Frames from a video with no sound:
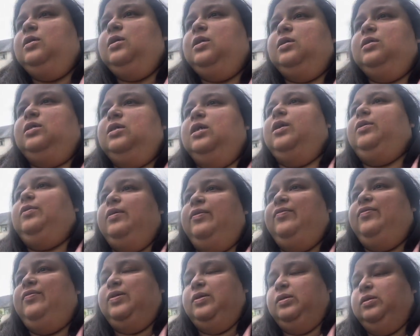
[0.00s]
that's how i
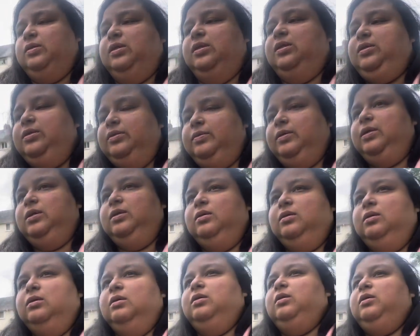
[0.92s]
felt anyway
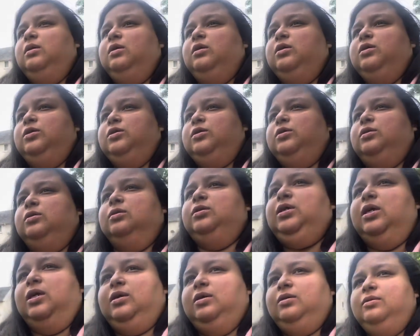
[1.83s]
so
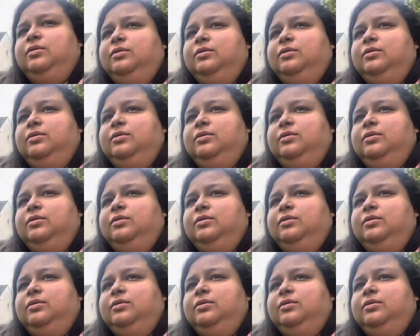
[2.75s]
yeah